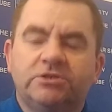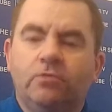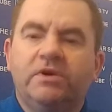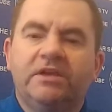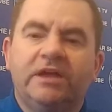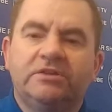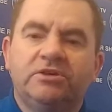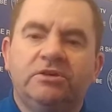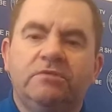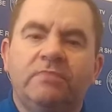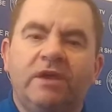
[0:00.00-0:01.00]
so we can
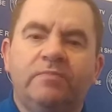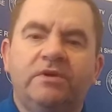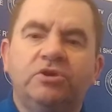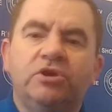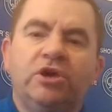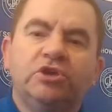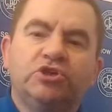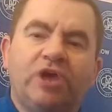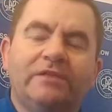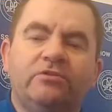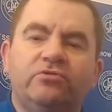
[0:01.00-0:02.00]
actually maybe
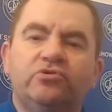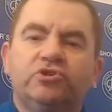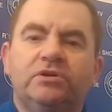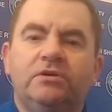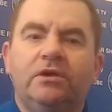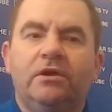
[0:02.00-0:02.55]
challenge